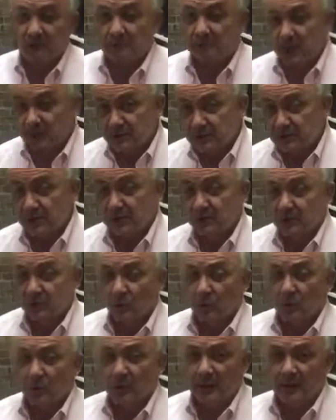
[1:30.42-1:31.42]
they mentioned
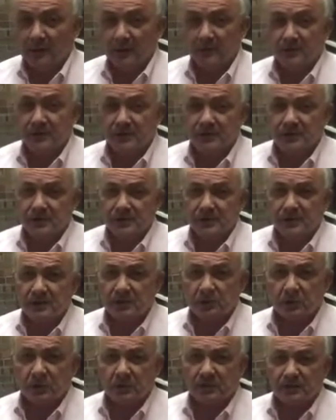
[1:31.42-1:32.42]
The Old Man and the Sea
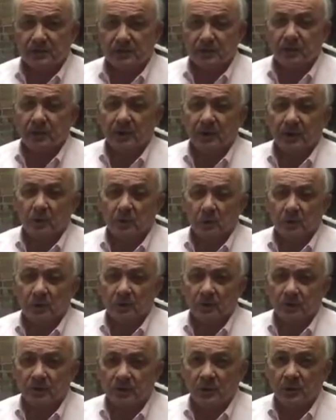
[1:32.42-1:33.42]
as one of his great
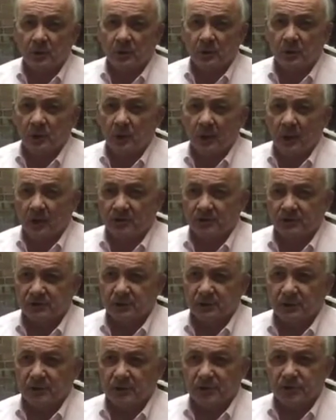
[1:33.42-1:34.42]
works.
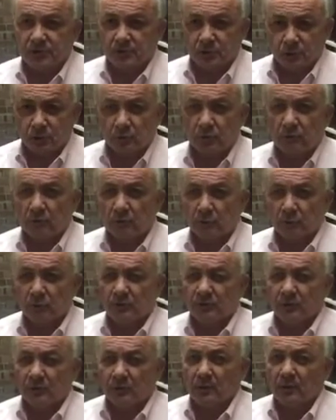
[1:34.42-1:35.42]
So it's truly
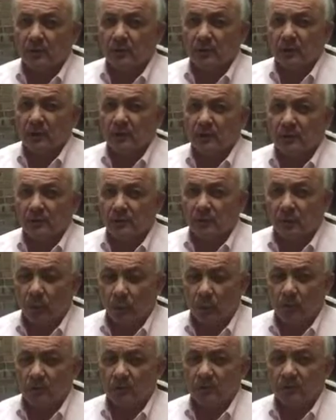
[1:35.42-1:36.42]
one of the
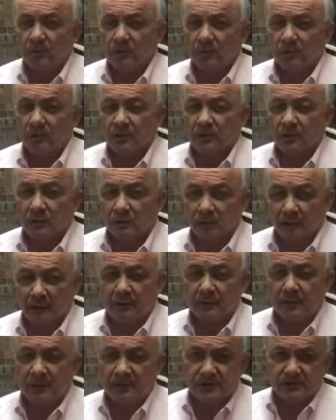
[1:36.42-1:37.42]
important,
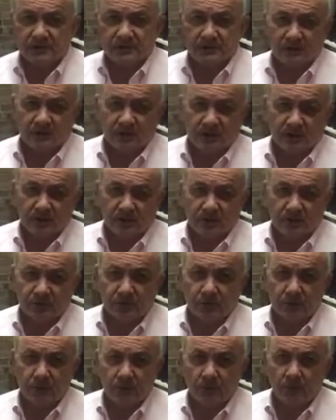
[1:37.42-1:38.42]
great pieces of
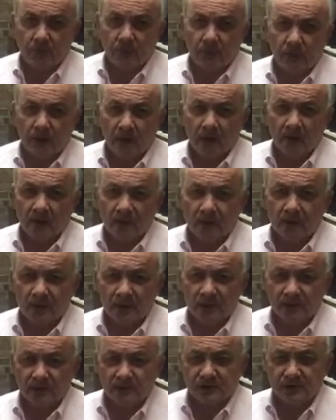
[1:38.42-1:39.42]
literature of the
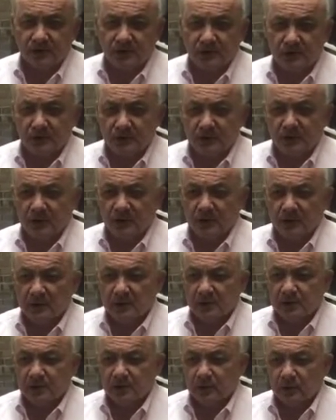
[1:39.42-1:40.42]
20th century.
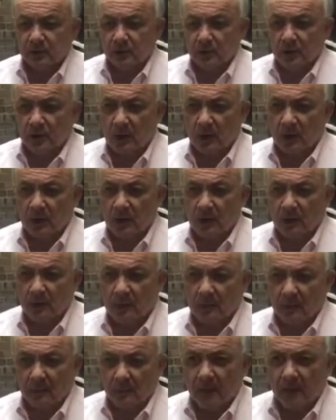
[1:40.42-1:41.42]

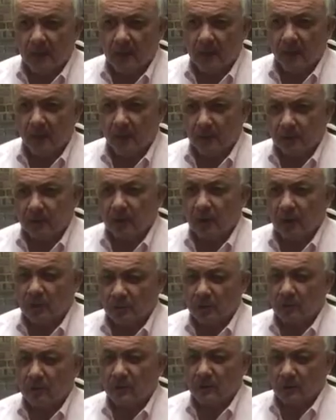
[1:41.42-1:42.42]
So we're
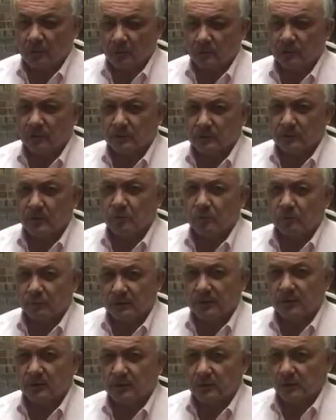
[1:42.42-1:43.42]
talking about a
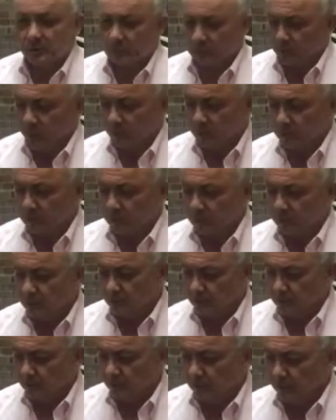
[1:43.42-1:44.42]
real important
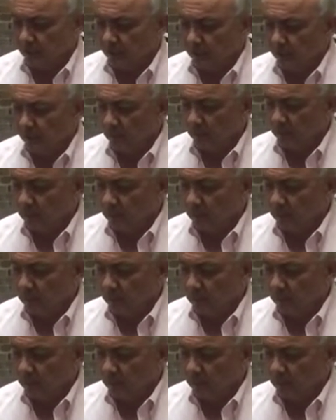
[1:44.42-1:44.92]
book here.